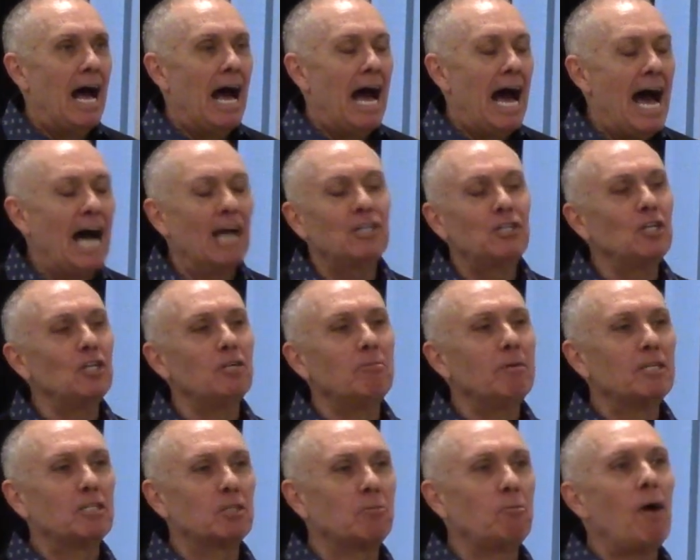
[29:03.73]
I shouldn't
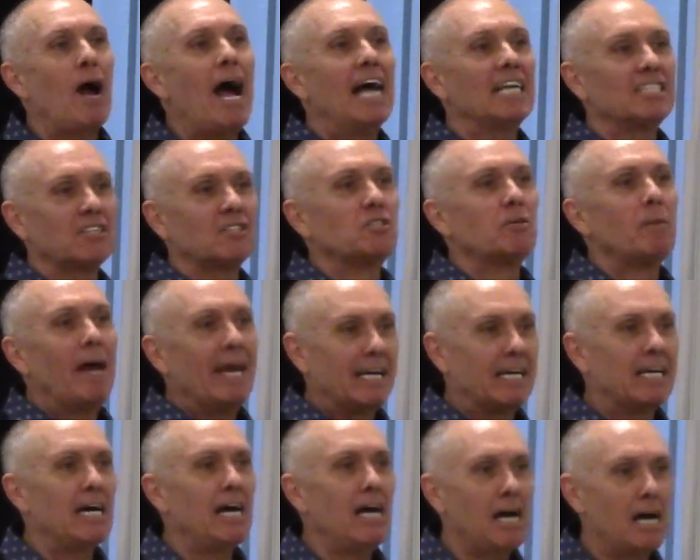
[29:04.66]
be surprised if
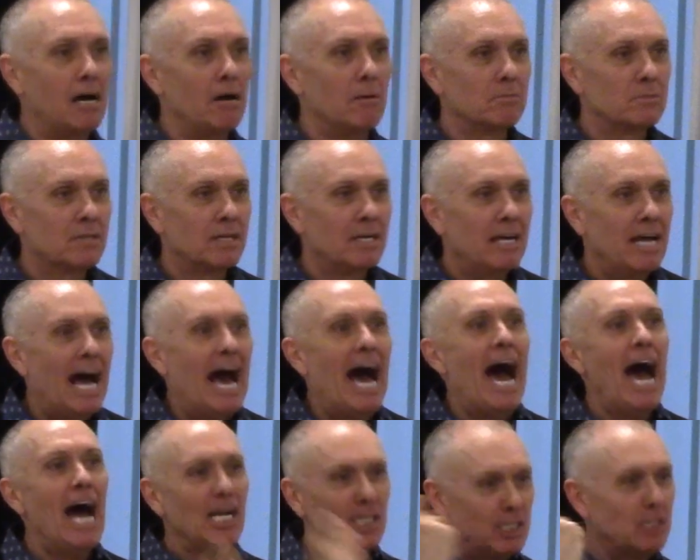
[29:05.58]
somebody comes.
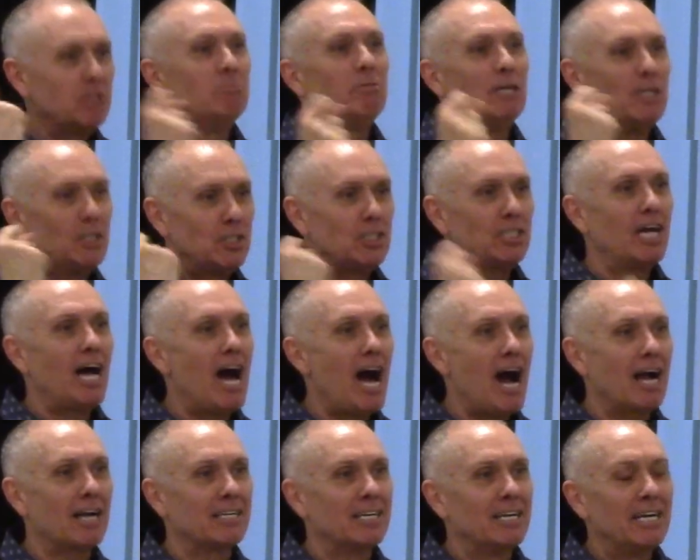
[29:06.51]
I should be
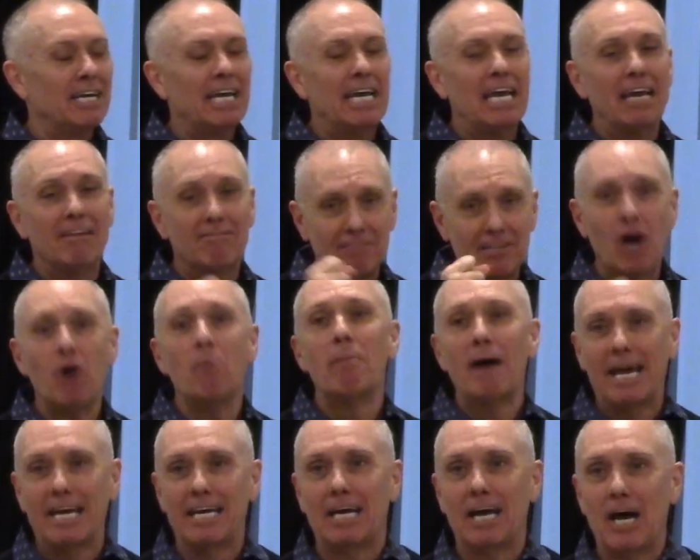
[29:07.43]
shocked if
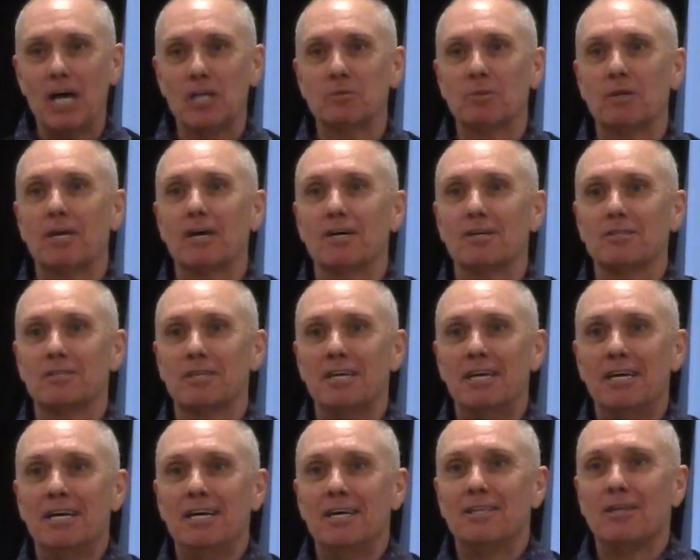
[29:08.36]
nobody comes
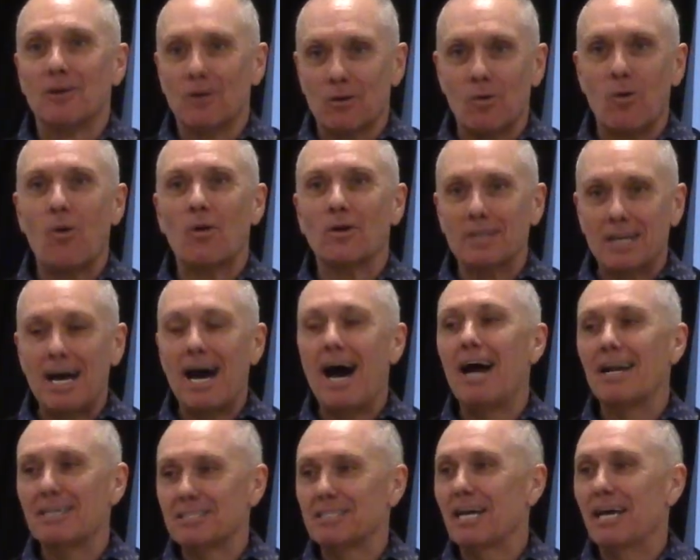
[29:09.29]
because the Lord
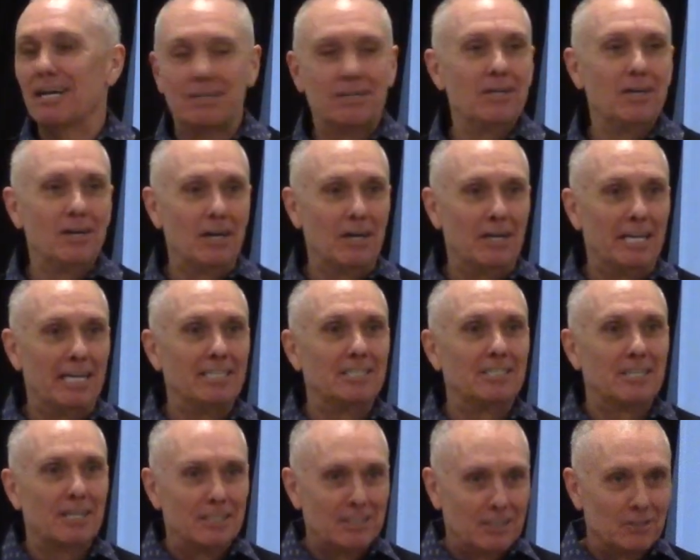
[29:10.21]
God is that good.
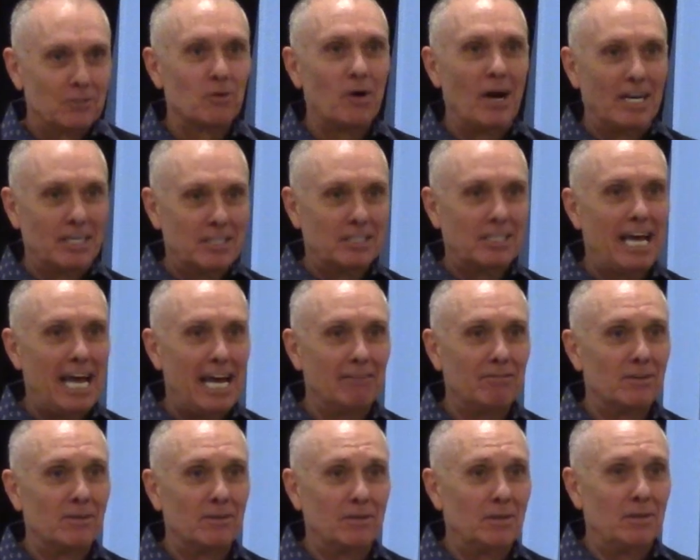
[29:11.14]
He's such a great
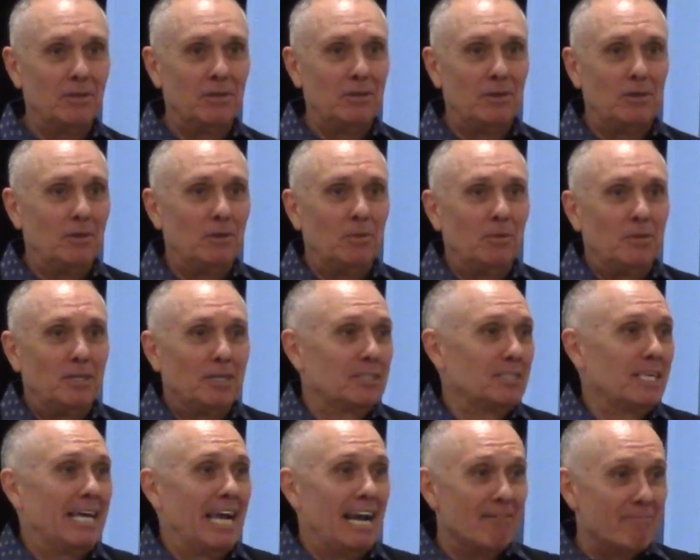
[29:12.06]
Savior. You, would just
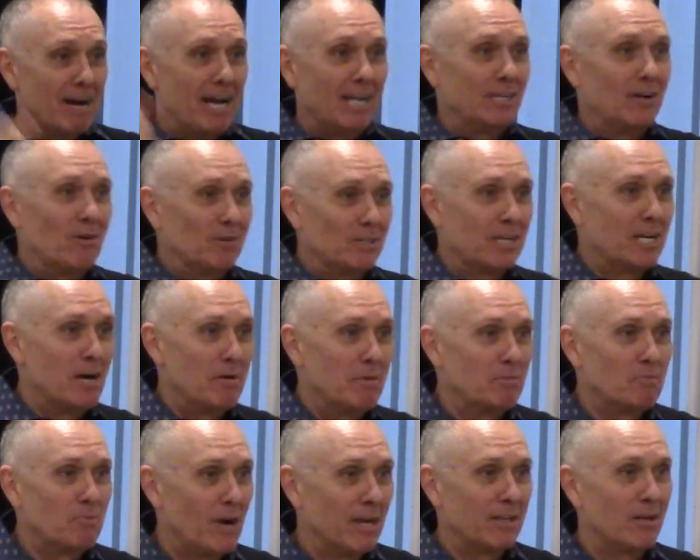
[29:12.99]
say, everybody ought to come
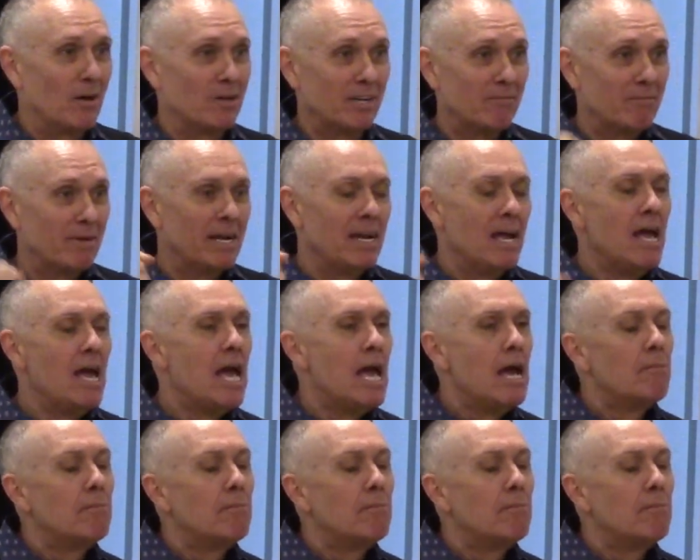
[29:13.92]
and pray to Him. Everybody.